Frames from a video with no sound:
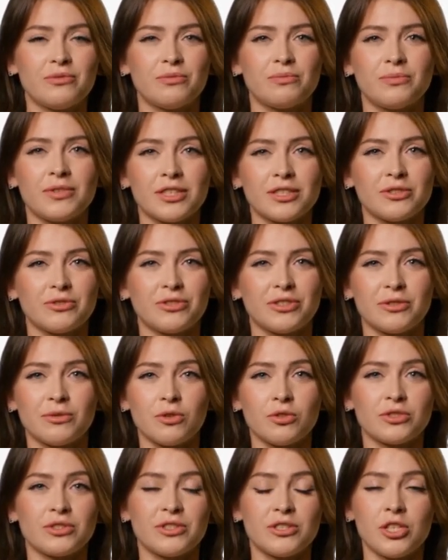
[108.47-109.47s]
for
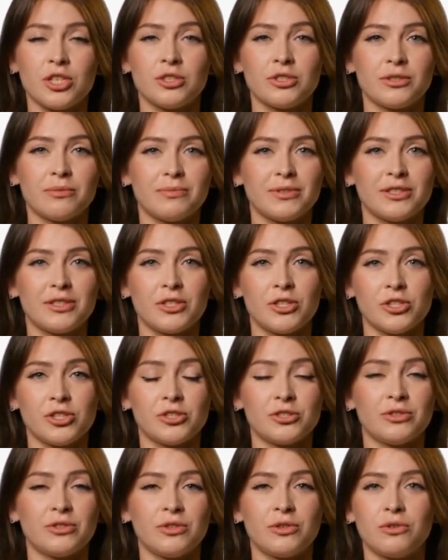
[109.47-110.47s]
reusing or discarding
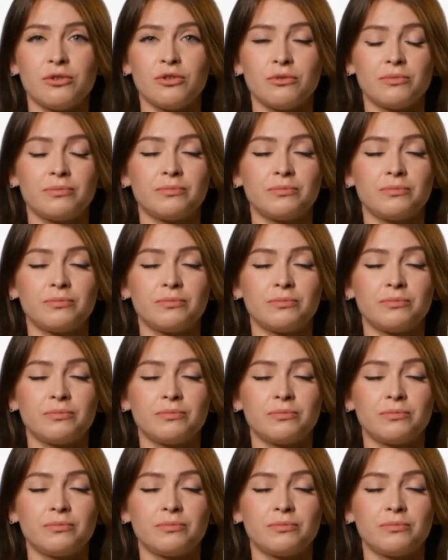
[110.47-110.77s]
materials.